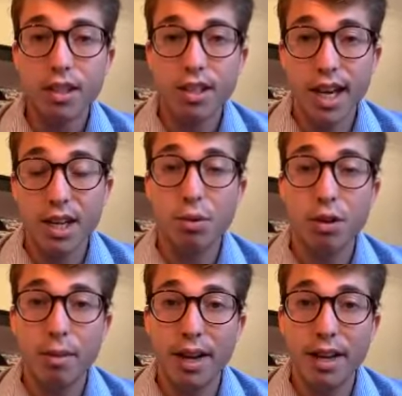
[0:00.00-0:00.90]
So that's one of
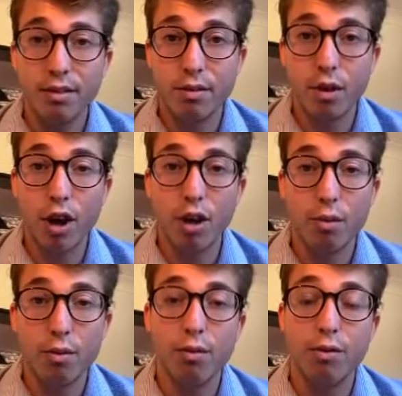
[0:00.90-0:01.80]
the main
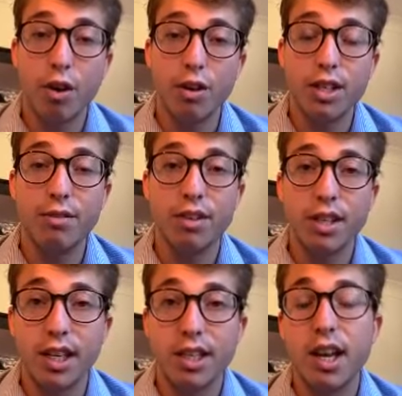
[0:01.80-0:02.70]
first
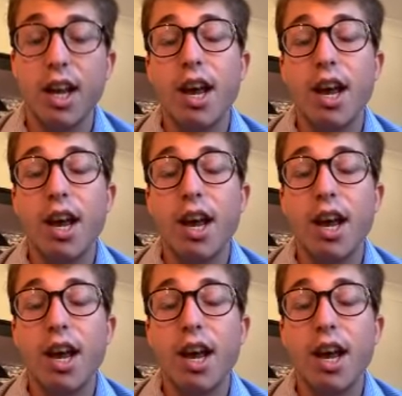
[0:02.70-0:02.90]
differences.